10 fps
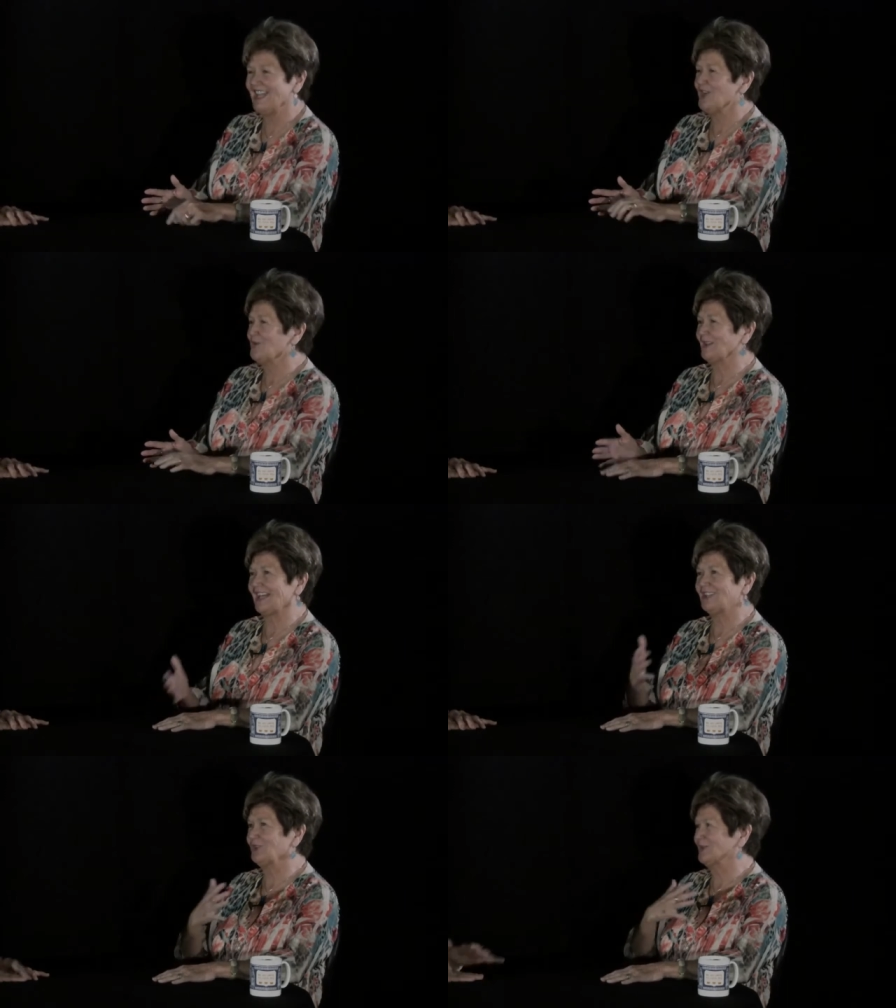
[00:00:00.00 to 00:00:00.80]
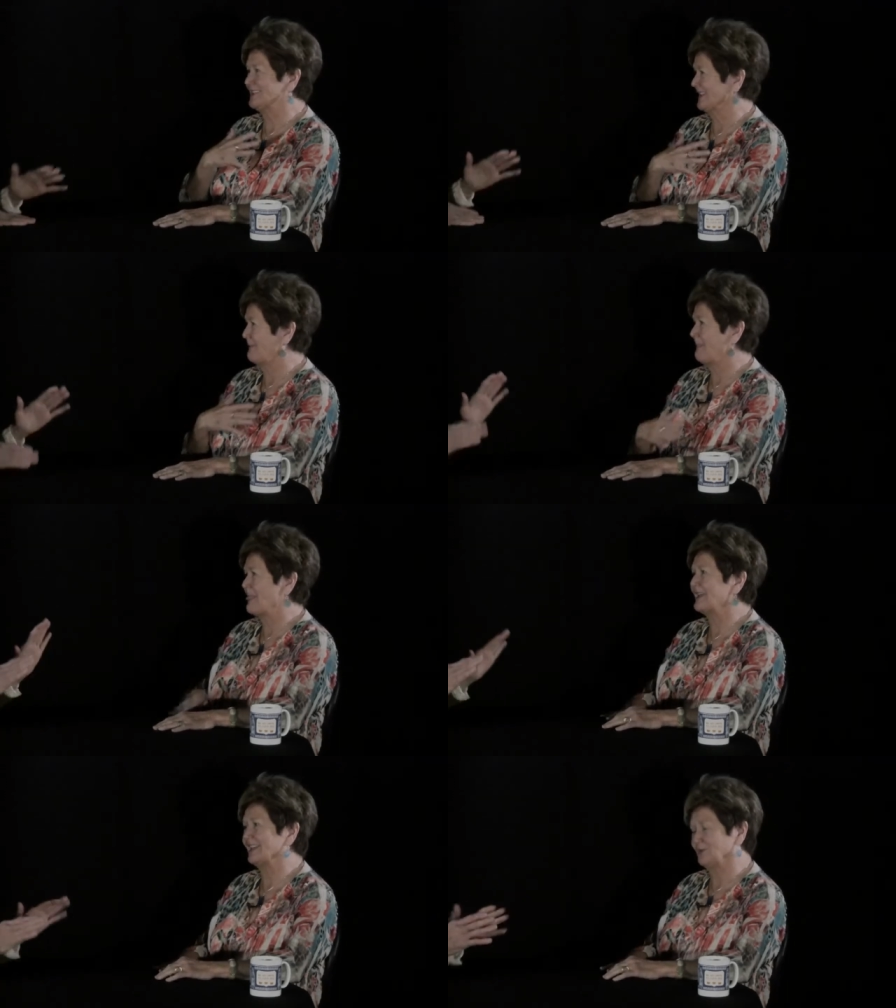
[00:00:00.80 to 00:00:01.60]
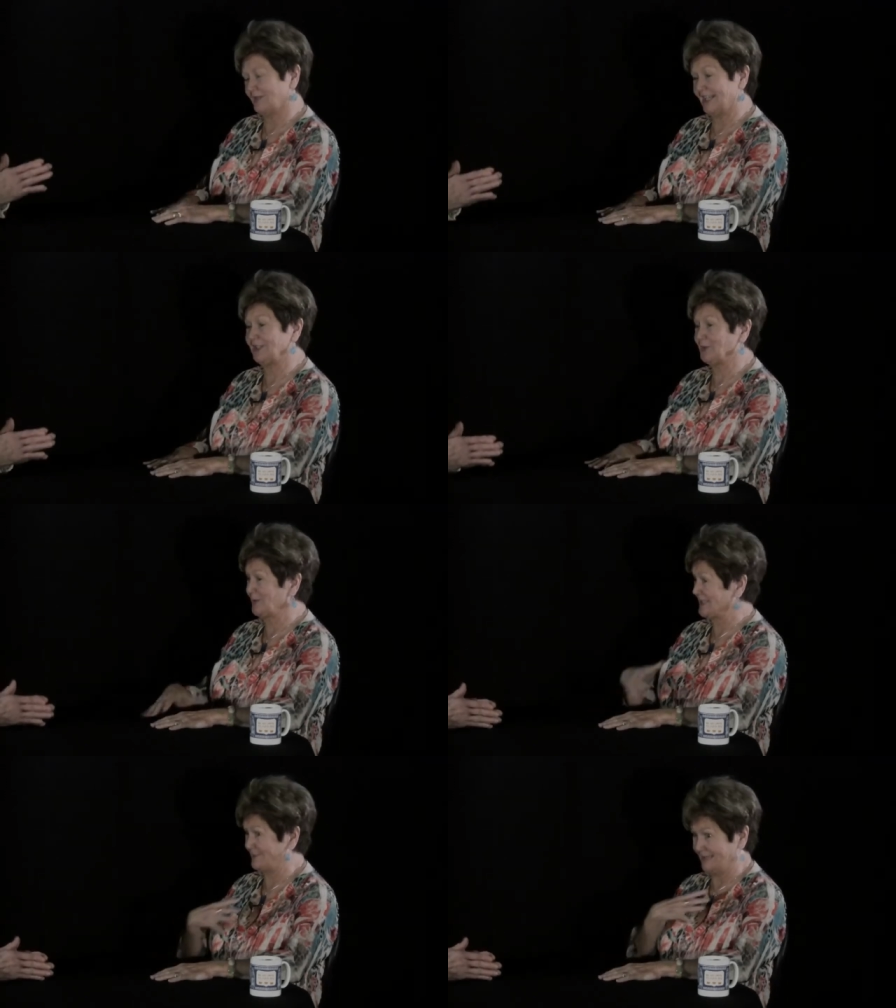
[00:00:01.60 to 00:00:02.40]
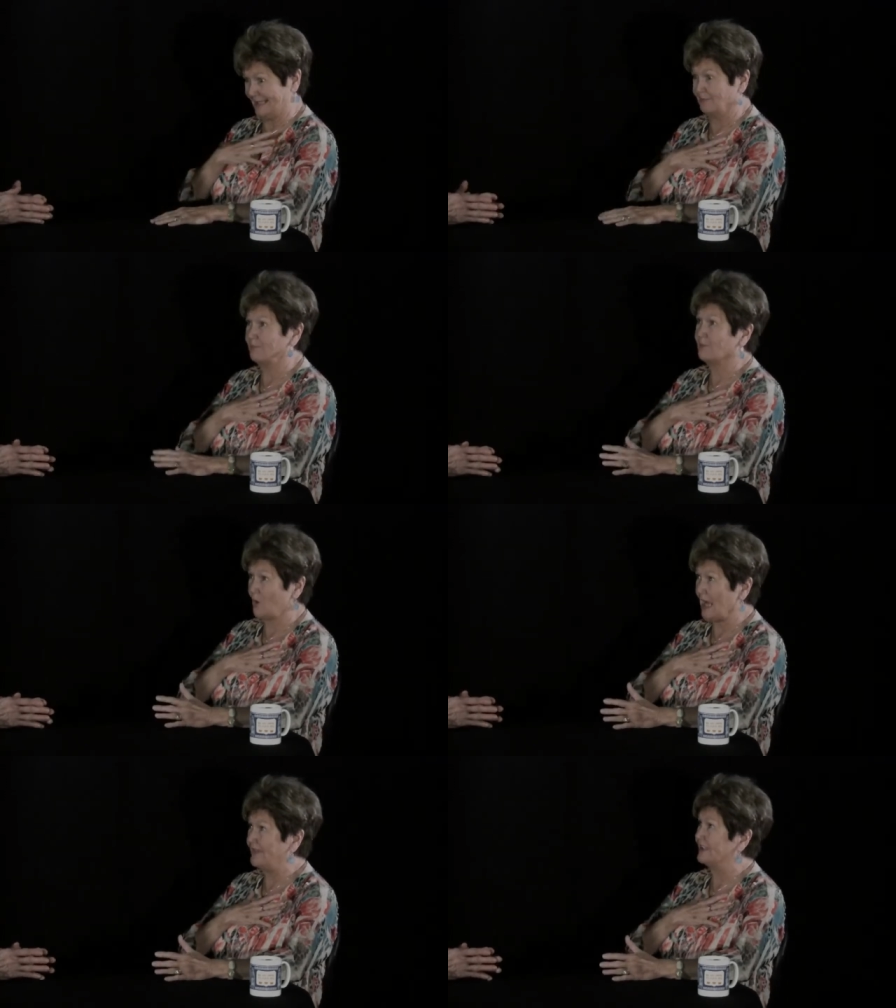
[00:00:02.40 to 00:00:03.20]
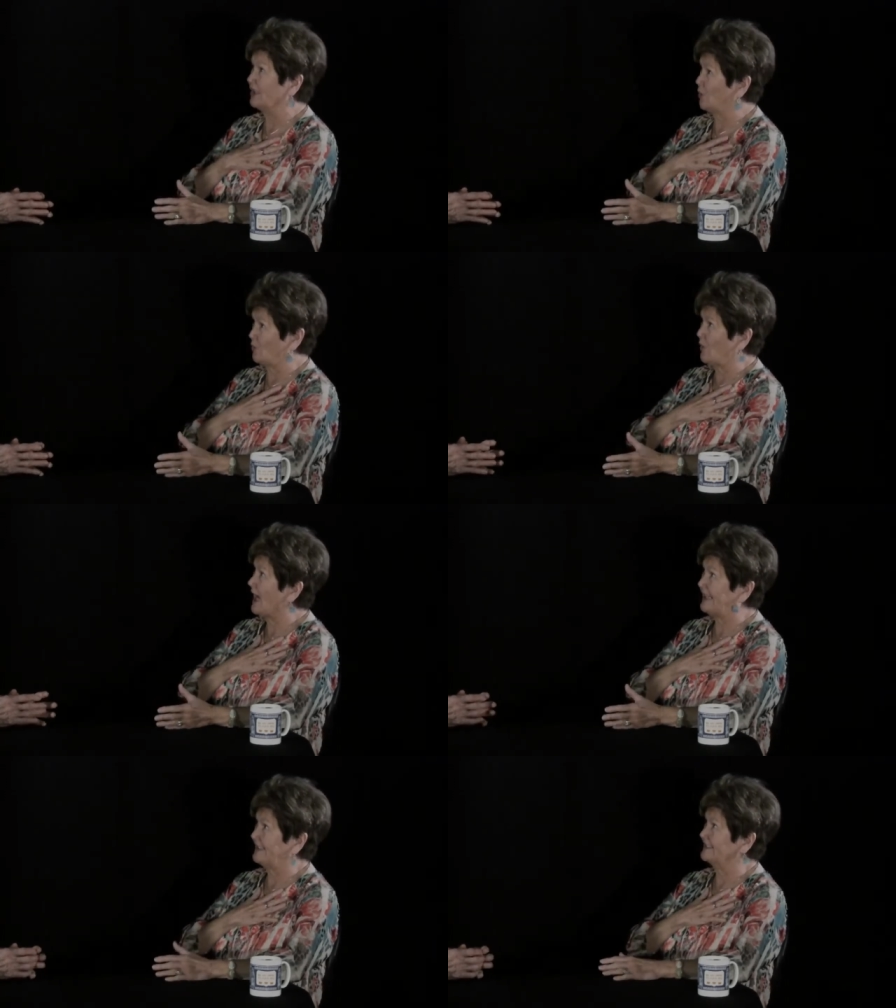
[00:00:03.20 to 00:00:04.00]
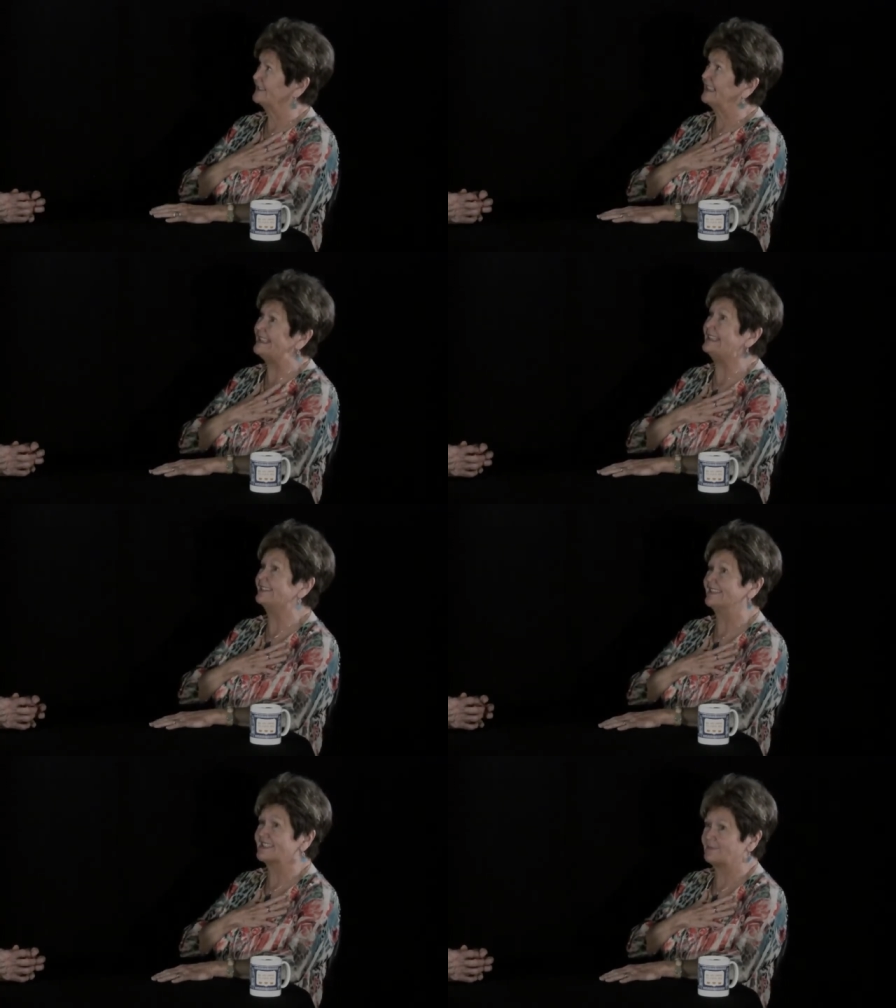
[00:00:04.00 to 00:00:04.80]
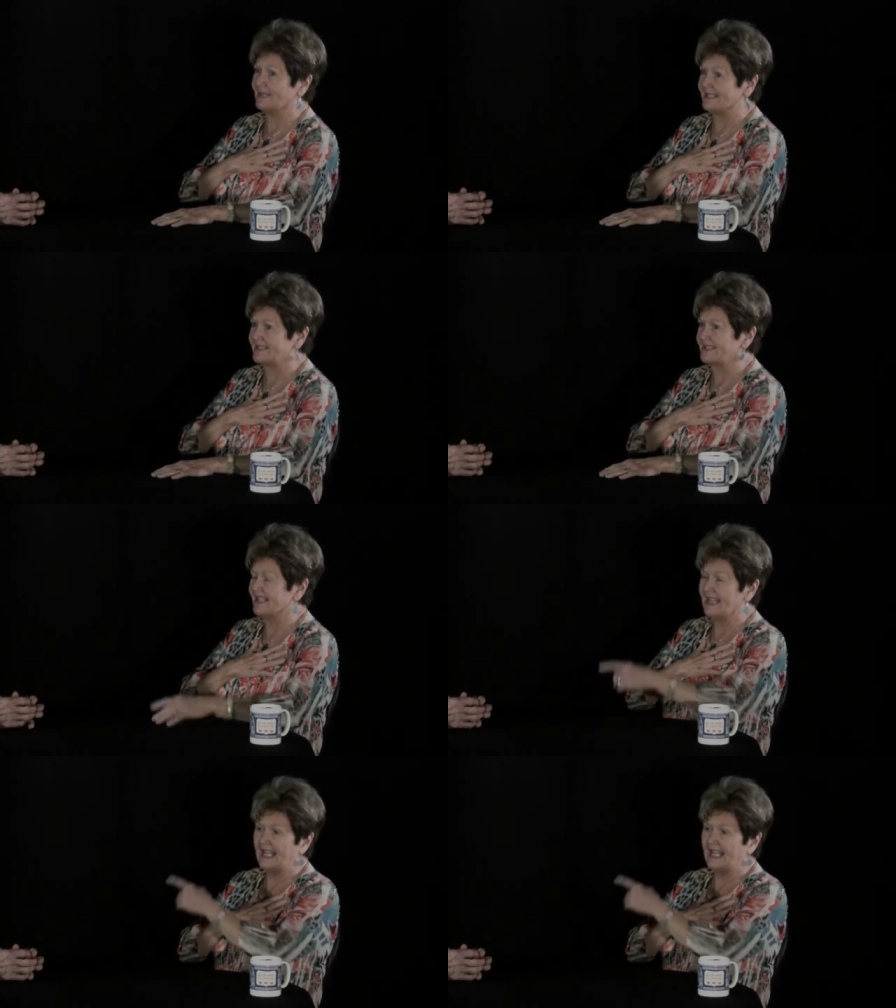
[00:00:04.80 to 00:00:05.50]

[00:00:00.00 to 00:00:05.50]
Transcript: oh, I love when that. I go Thank into, you. Yeah, when I go into my private, quiet, healing space.